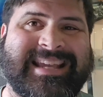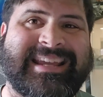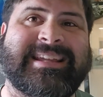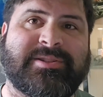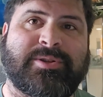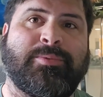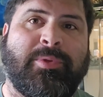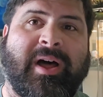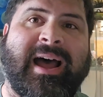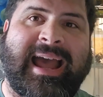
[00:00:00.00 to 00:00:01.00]
take it to
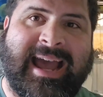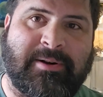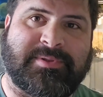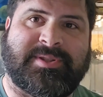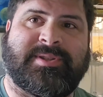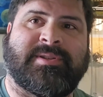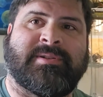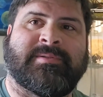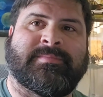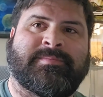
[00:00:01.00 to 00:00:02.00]
the house.
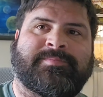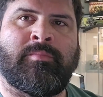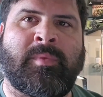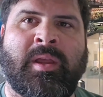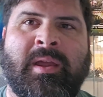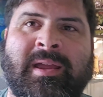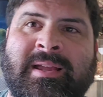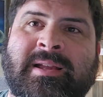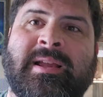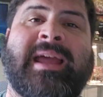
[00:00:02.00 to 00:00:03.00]

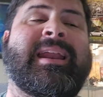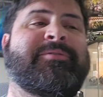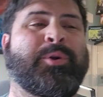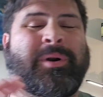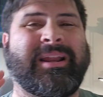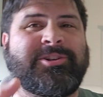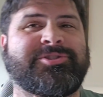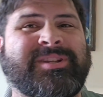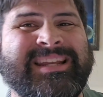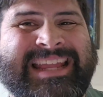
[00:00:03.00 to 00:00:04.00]
And if you are
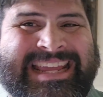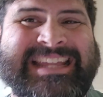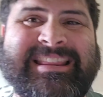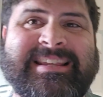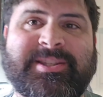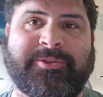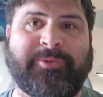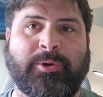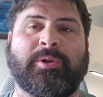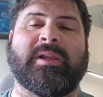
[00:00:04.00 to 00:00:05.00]
interested in this
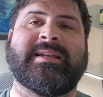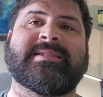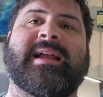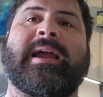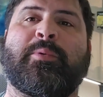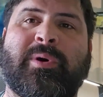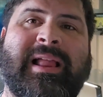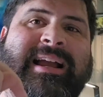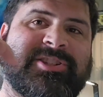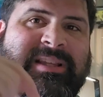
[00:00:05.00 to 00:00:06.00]
full list, I
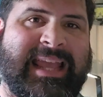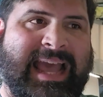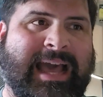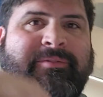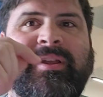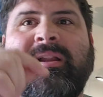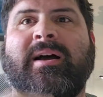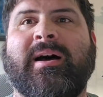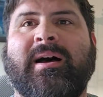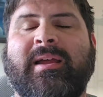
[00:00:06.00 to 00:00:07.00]
will actually have it
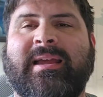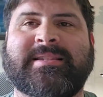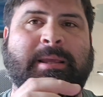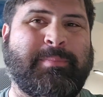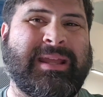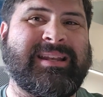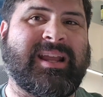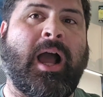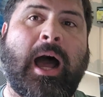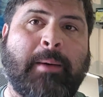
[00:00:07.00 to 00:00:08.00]
as a
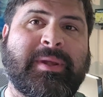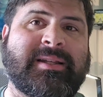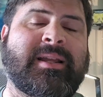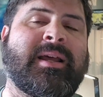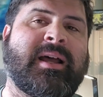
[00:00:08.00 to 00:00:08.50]
pinned comment